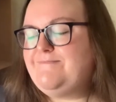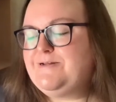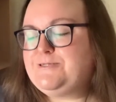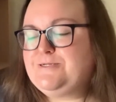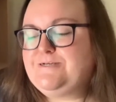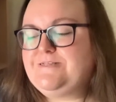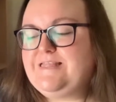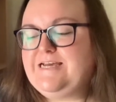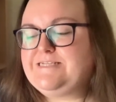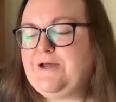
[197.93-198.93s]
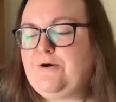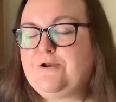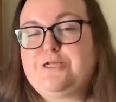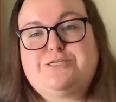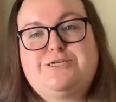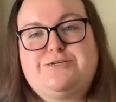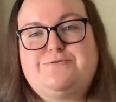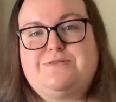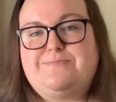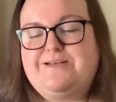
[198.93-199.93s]
So let's get on
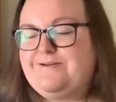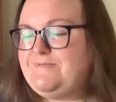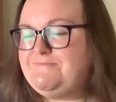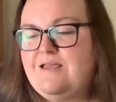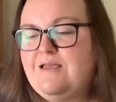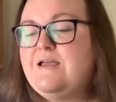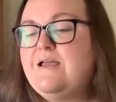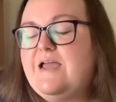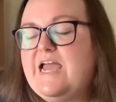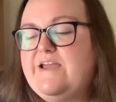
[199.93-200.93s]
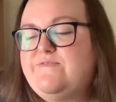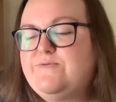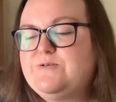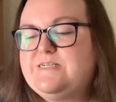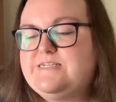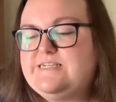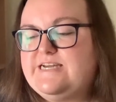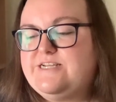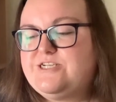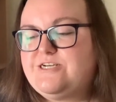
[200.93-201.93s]
to the blurb. Everyone's in
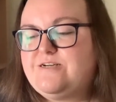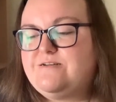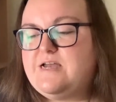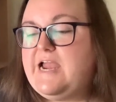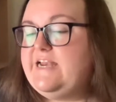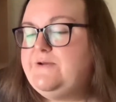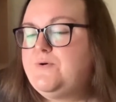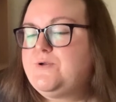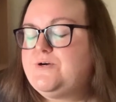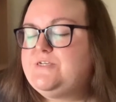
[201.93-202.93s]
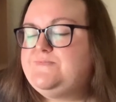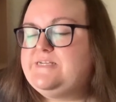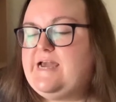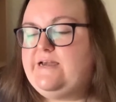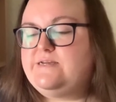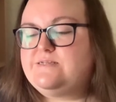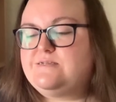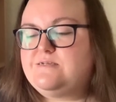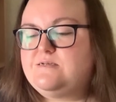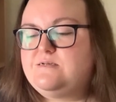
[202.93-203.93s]
danger, anyone could be next.
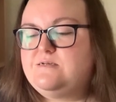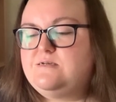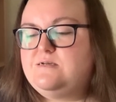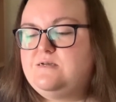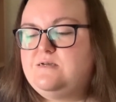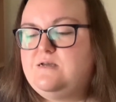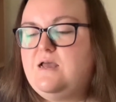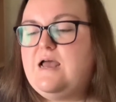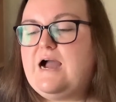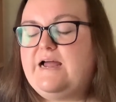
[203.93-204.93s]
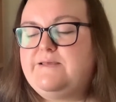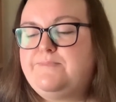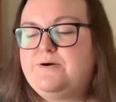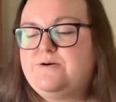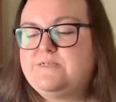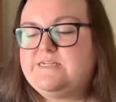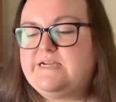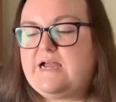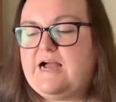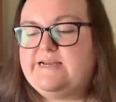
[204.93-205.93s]
An
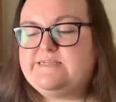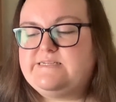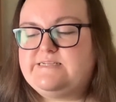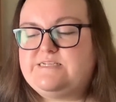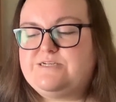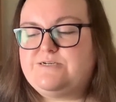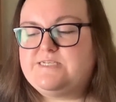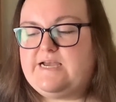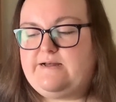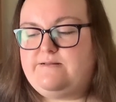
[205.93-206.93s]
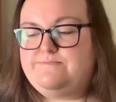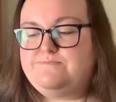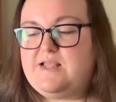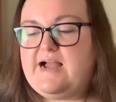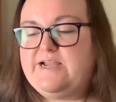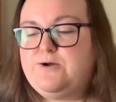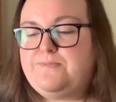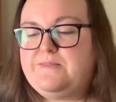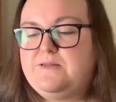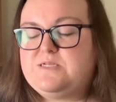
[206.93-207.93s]
imposing, isolated hotel, high up
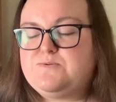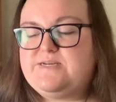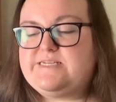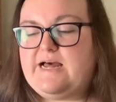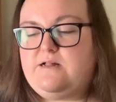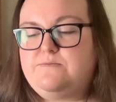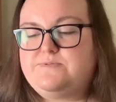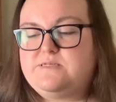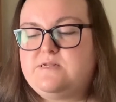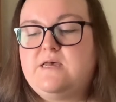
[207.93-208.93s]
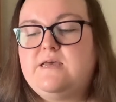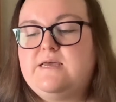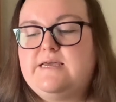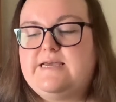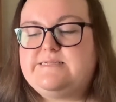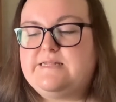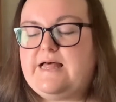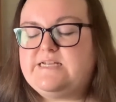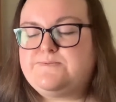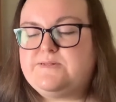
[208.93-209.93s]
in the Swiss Alps, is the
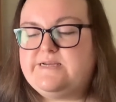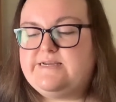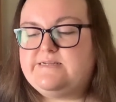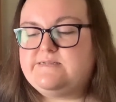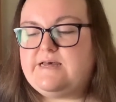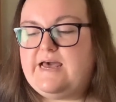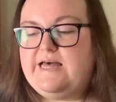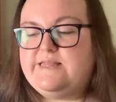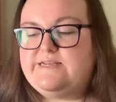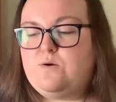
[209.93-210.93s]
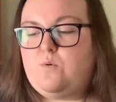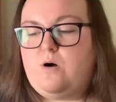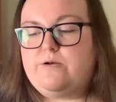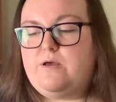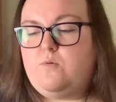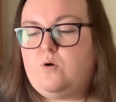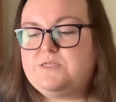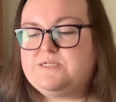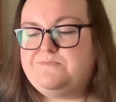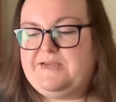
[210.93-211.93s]
last place Ellen Warner
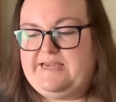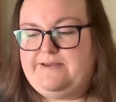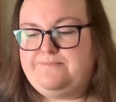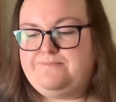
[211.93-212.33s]
wants to be.